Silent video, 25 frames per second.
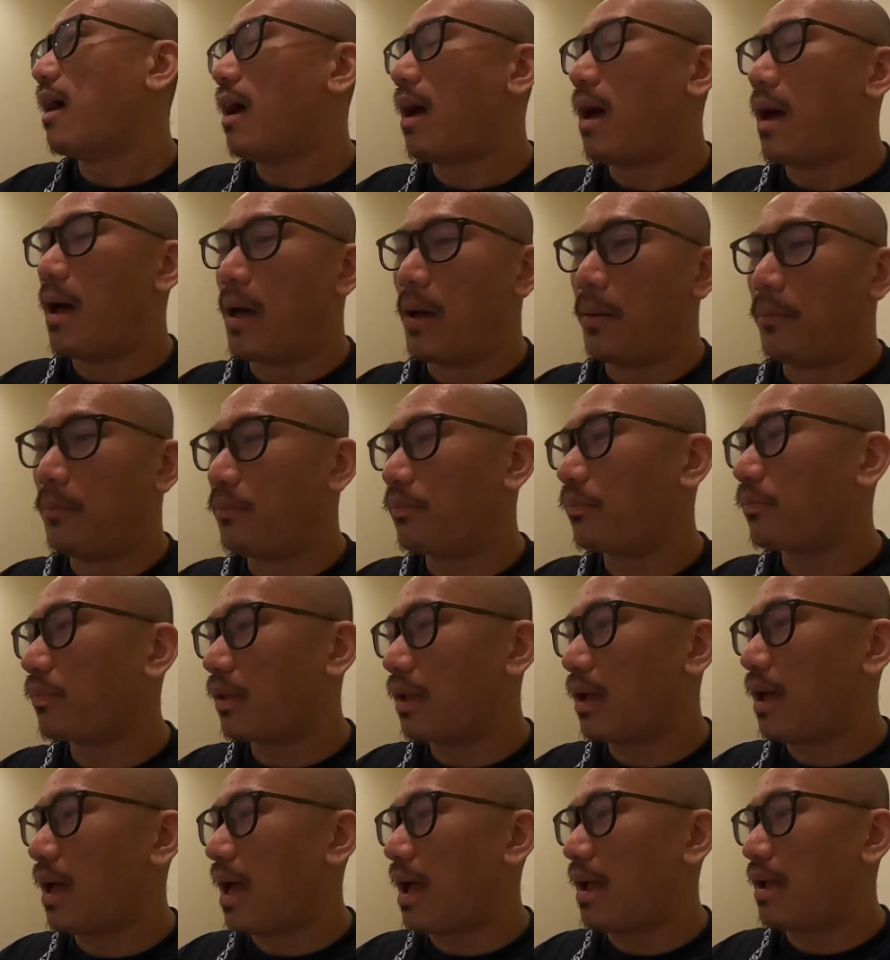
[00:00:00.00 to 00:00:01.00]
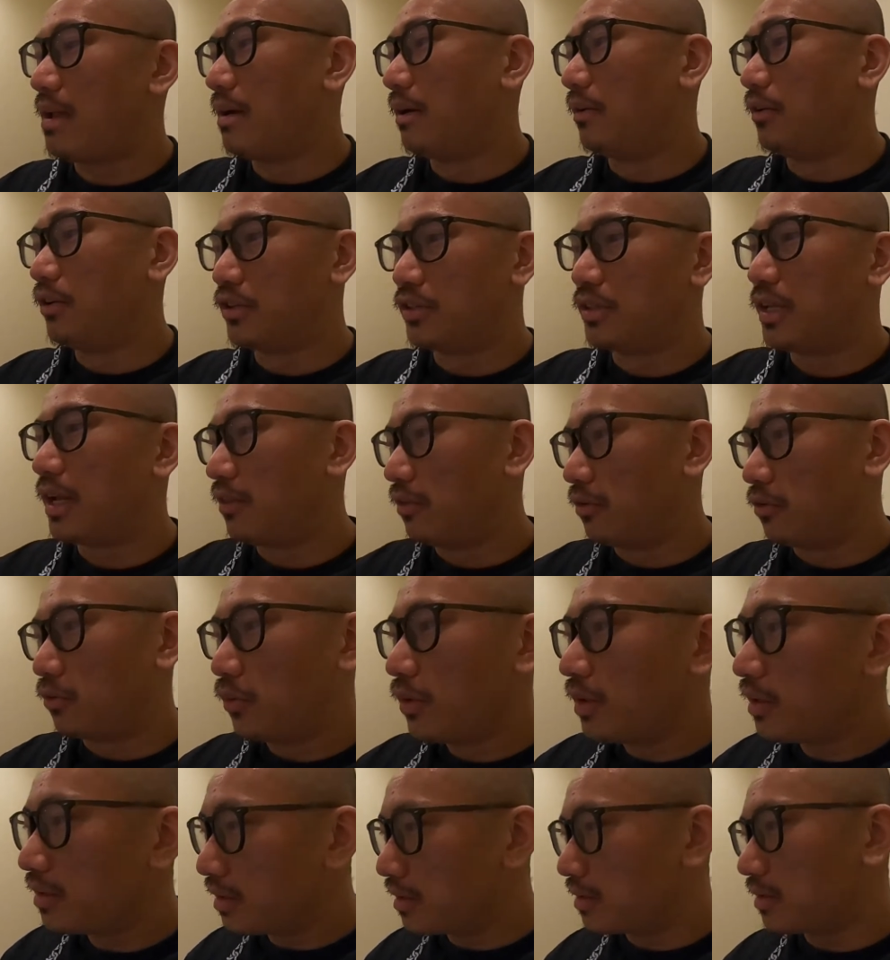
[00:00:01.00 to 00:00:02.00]
I understand the
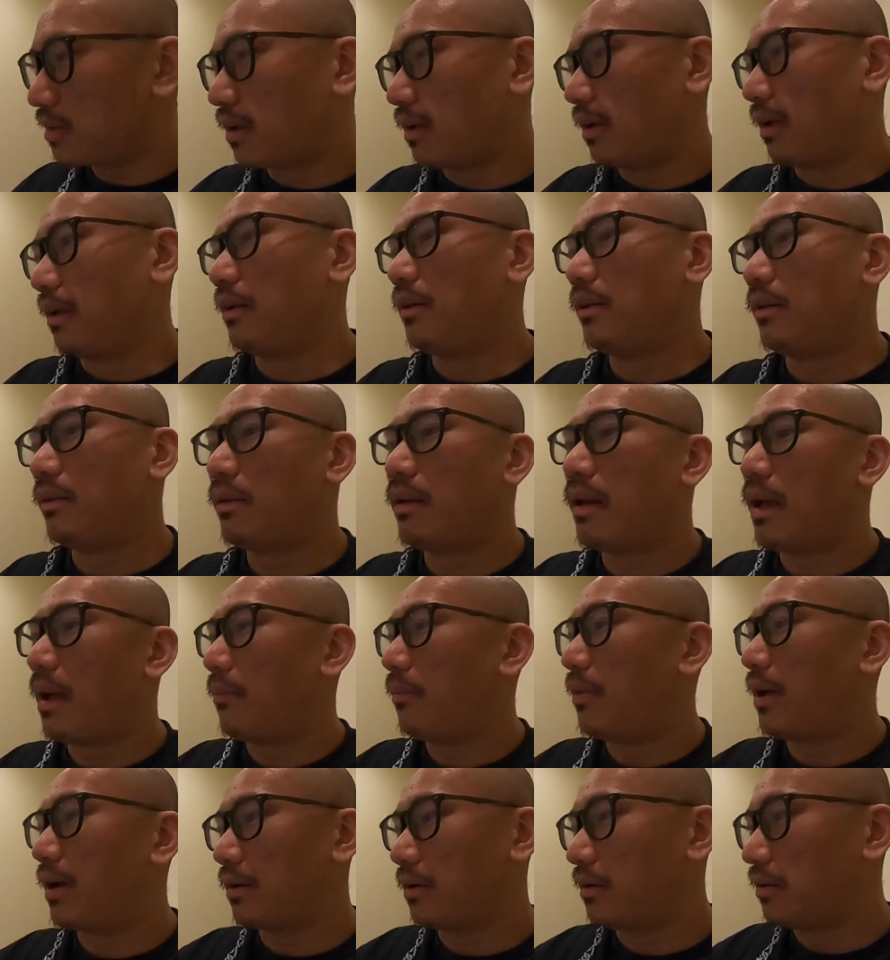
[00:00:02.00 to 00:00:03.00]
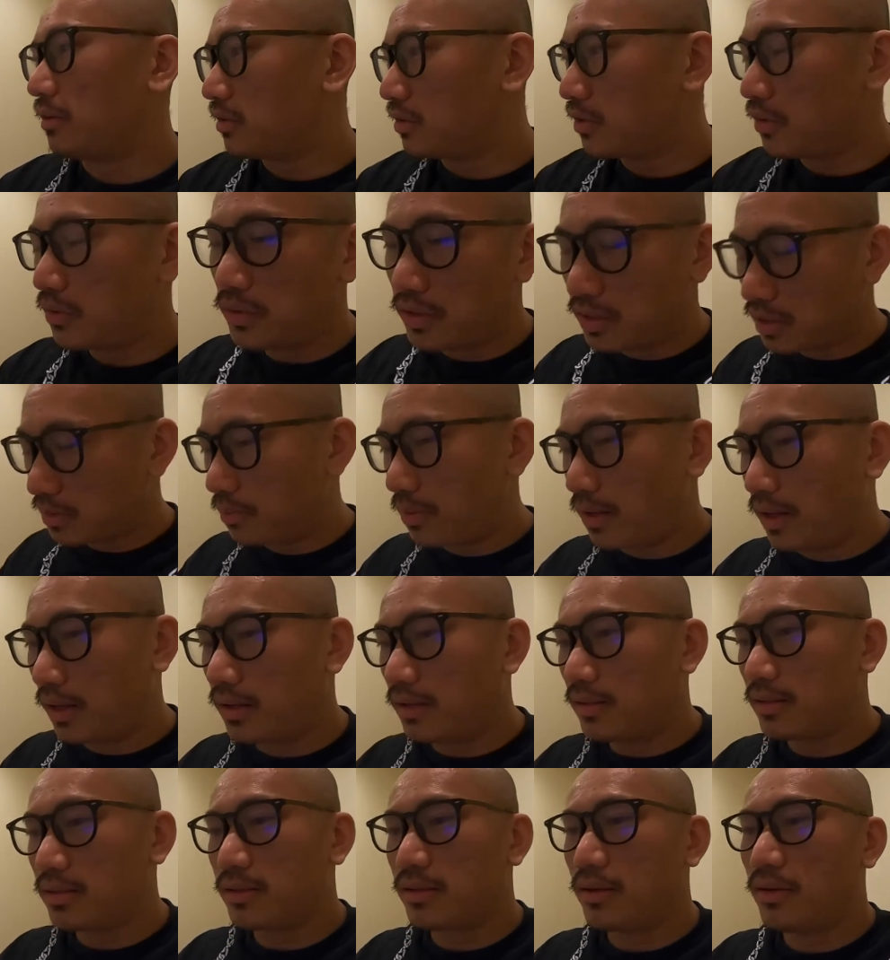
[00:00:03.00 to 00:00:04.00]
risk. I'm not going to sue this
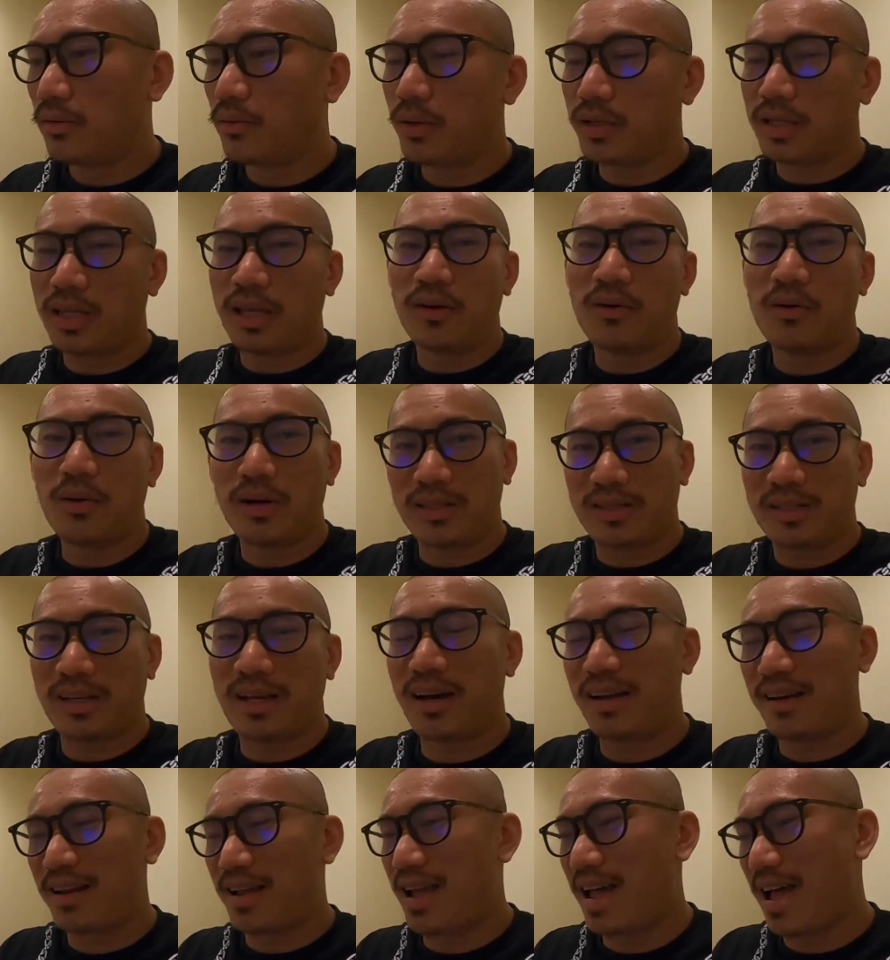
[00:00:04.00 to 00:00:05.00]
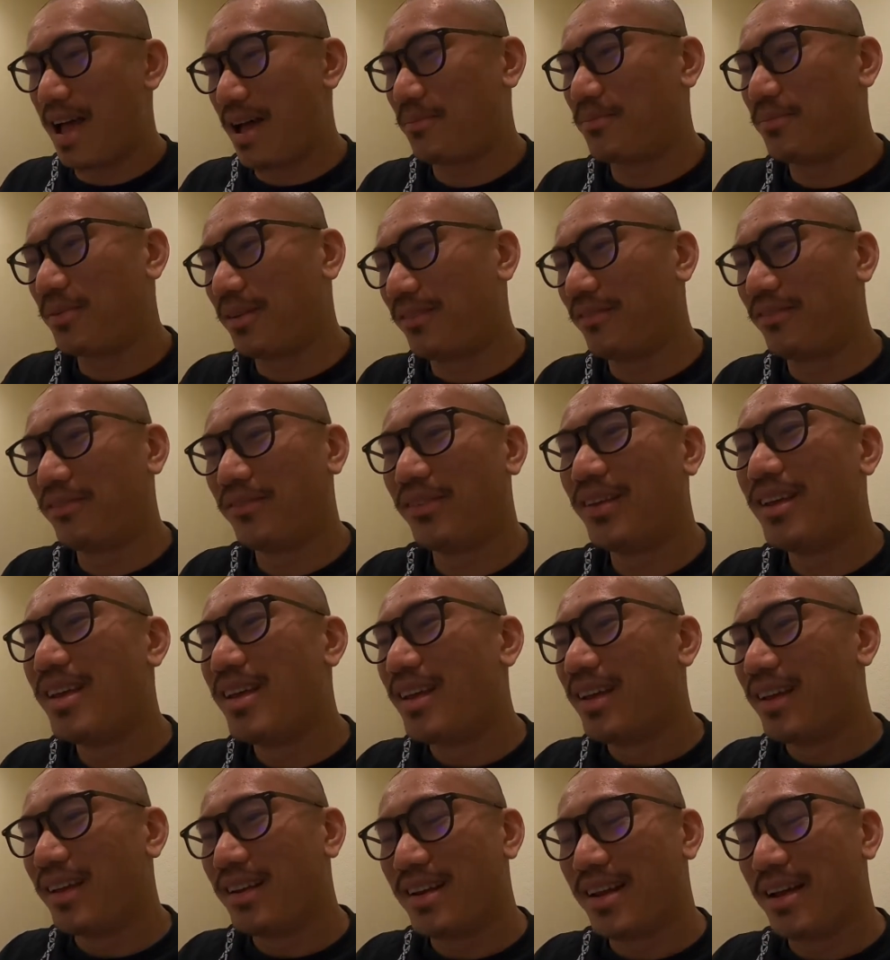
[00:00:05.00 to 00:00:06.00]
place. What's going to happen
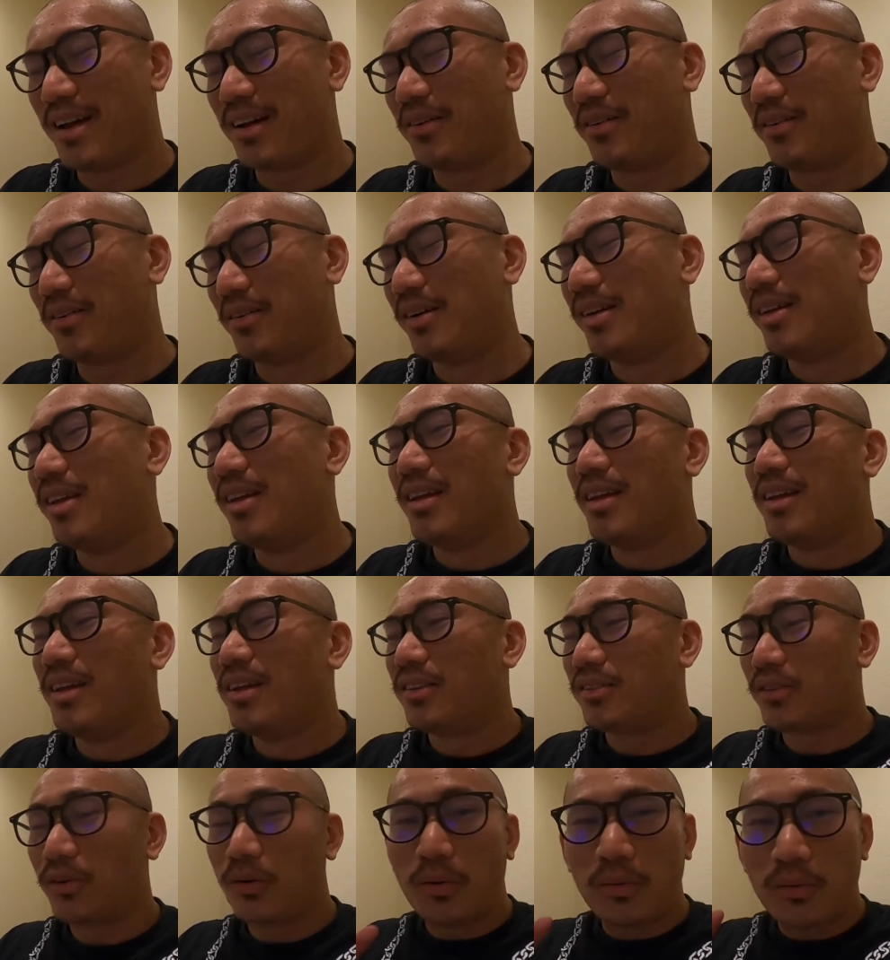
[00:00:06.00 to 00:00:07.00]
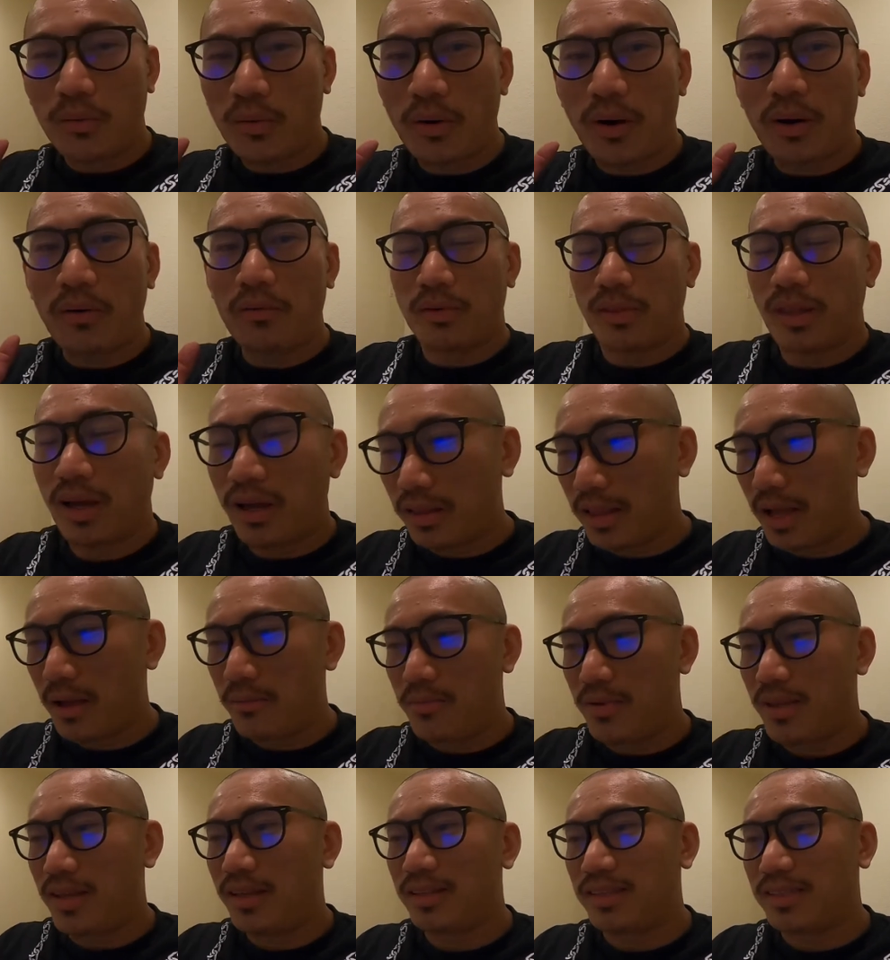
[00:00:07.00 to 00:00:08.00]
now? So with all
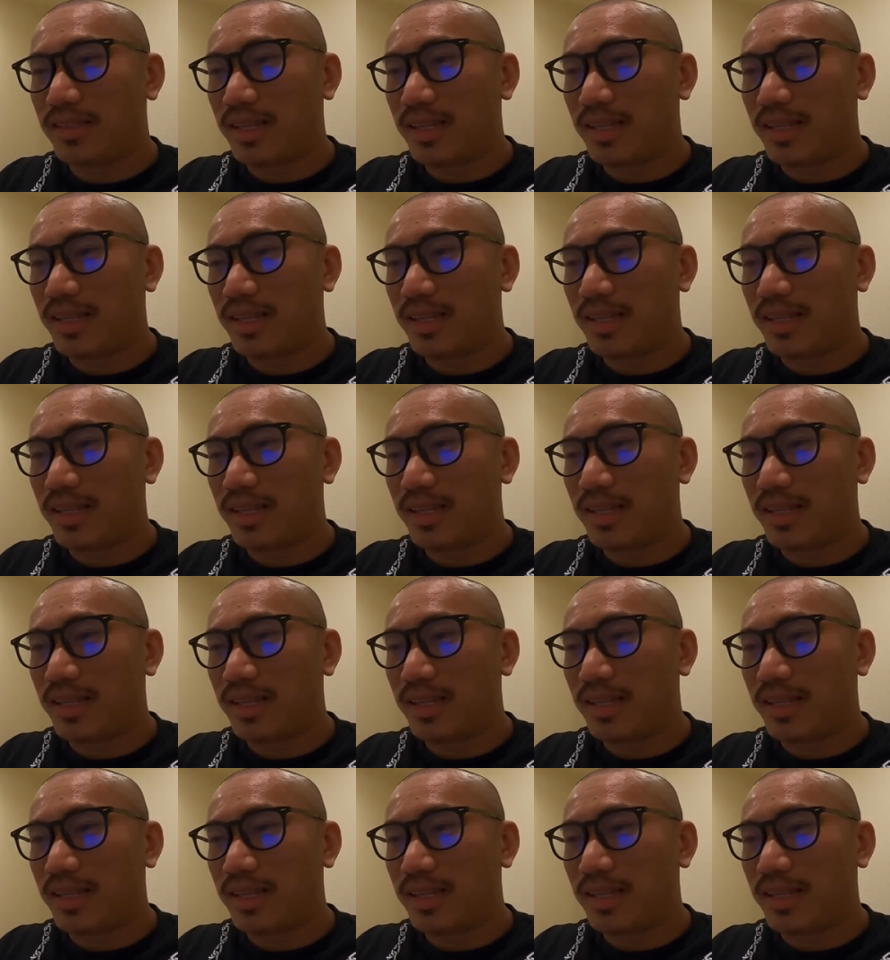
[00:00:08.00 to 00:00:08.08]
that being